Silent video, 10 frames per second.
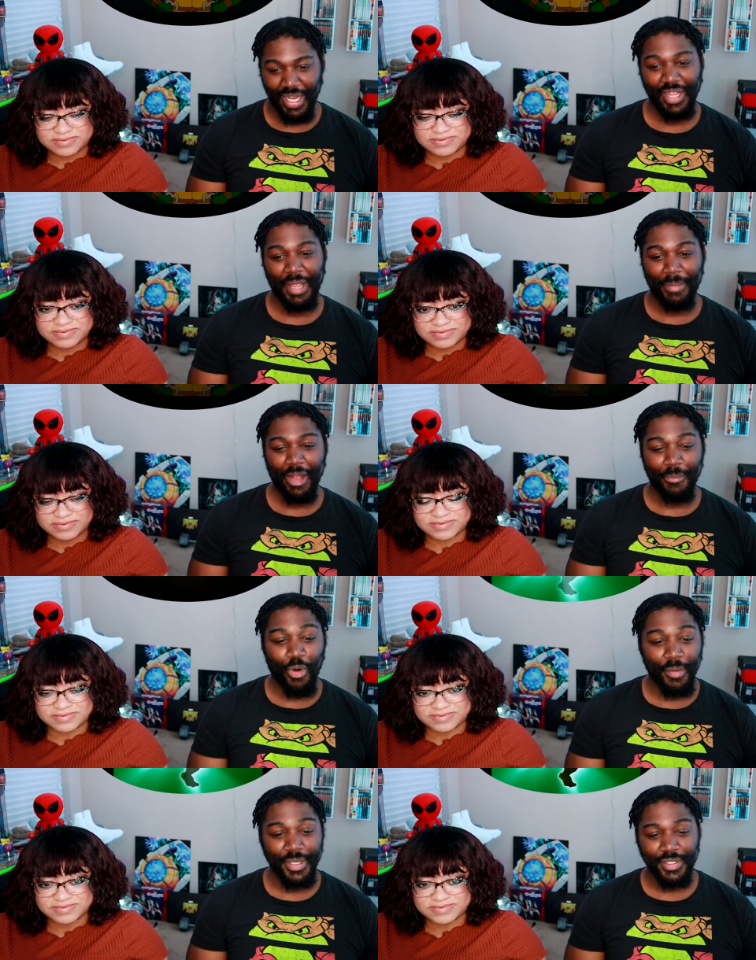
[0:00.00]
Speaker 1: I like Michael
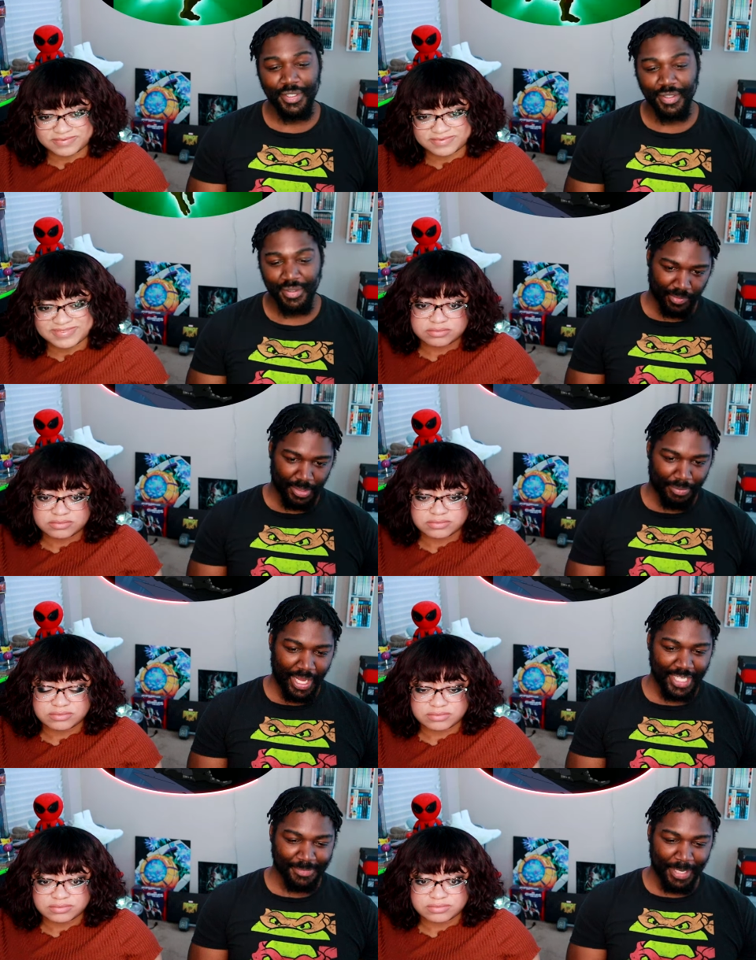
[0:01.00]
Morbius.
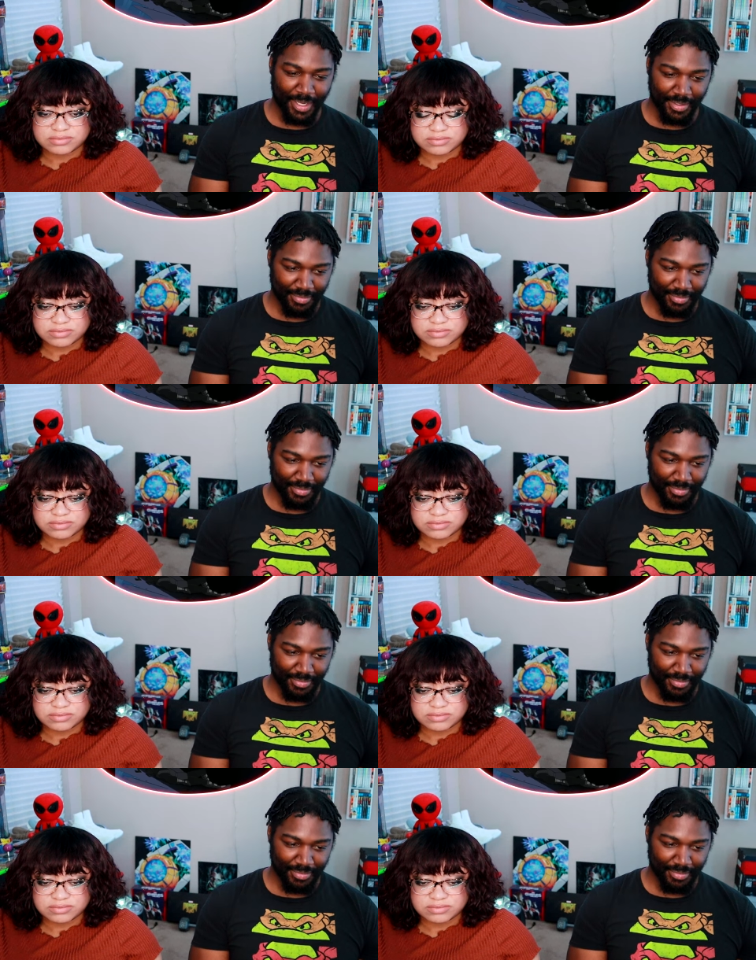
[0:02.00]
Plasma.